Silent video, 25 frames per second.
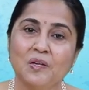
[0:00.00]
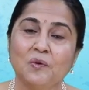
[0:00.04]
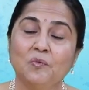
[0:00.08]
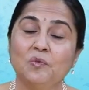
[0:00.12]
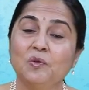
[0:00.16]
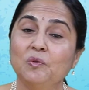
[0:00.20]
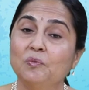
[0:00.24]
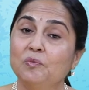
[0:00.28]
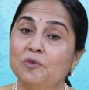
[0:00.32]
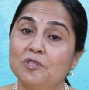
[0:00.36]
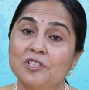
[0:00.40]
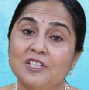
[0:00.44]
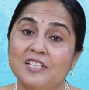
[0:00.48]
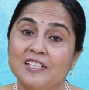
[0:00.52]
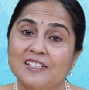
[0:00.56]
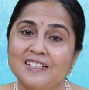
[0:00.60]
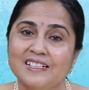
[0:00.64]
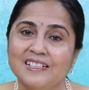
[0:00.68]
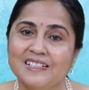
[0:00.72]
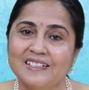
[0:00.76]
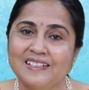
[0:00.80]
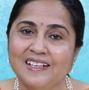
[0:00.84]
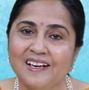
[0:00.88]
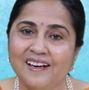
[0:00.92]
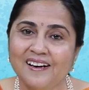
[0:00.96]
We
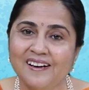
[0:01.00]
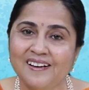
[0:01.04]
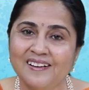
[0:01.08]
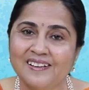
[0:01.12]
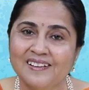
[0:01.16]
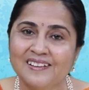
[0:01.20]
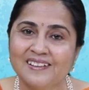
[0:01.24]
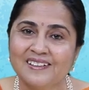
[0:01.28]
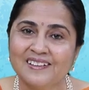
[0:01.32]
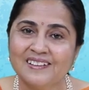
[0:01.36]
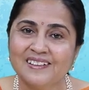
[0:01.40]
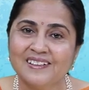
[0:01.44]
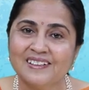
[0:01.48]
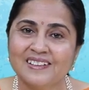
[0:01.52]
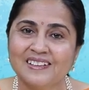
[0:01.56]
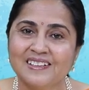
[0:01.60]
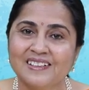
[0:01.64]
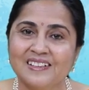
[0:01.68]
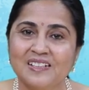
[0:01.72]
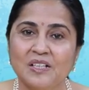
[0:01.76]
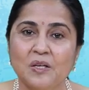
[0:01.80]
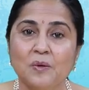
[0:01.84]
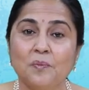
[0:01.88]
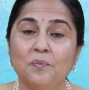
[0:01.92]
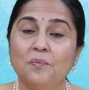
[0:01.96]
visited the
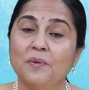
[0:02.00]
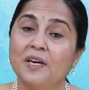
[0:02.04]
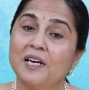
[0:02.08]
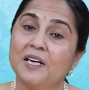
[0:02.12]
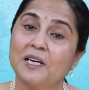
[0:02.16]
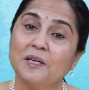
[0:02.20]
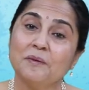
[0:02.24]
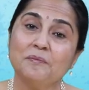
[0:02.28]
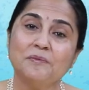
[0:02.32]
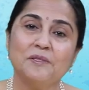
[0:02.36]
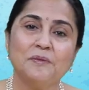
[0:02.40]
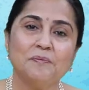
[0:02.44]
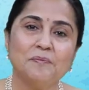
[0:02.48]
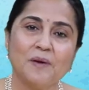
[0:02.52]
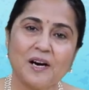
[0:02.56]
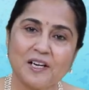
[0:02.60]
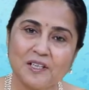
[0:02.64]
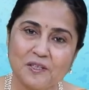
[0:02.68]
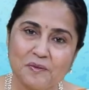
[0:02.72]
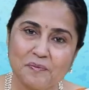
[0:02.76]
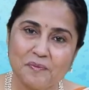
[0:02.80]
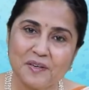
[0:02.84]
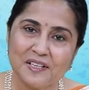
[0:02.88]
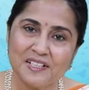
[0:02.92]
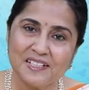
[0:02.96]
makeup
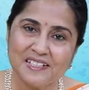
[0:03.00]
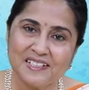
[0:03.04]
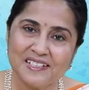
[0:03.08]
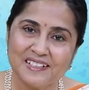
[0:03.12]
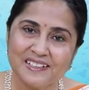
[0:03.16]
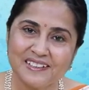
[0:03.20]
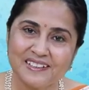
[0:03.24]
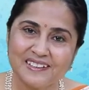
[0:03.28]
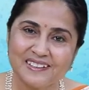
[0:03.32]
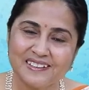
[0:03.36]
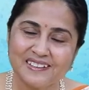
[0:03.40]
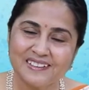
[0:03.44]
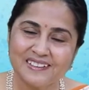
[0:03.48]
department